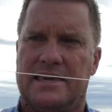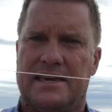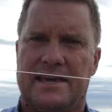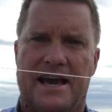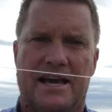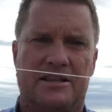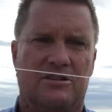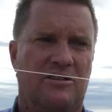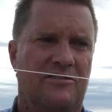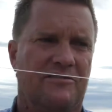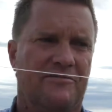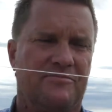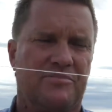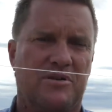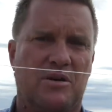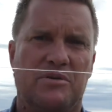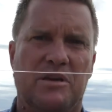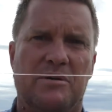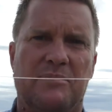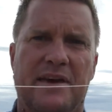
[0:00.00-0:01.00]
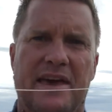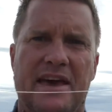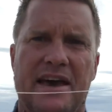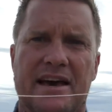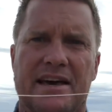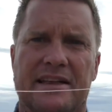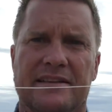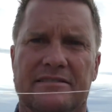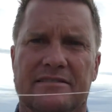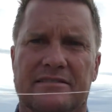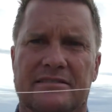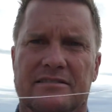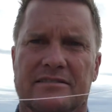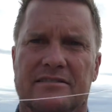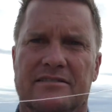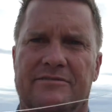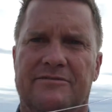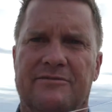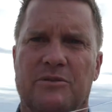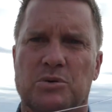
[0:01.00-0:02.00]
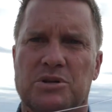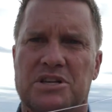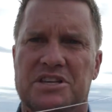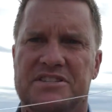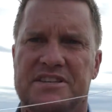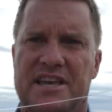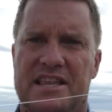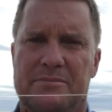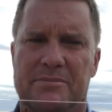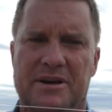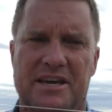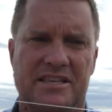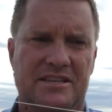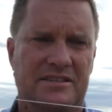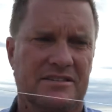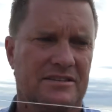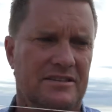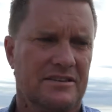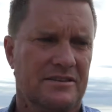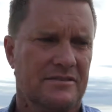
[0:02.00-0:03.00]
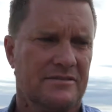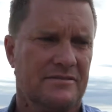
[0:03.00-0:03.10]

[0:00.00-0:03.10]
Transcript: Cut off probably about 40 centimetres.